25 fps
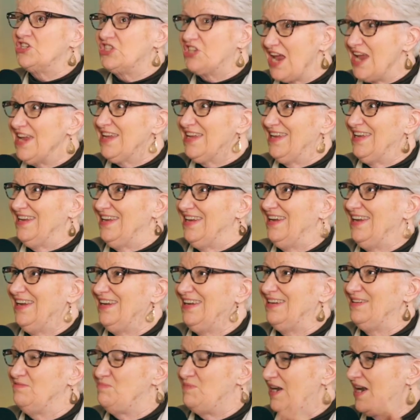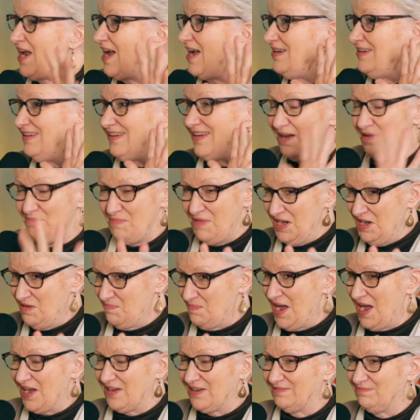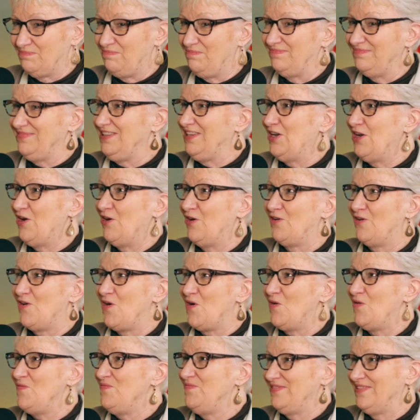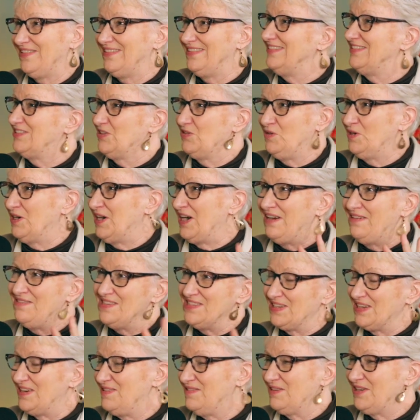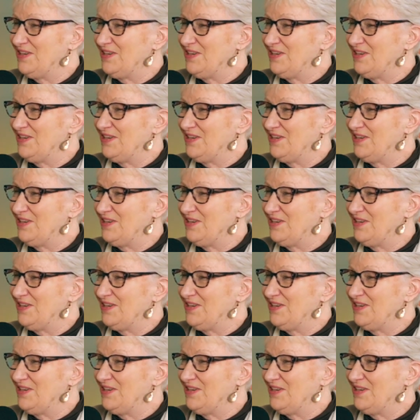shaking, but I I made it back, you know, home to where I was going to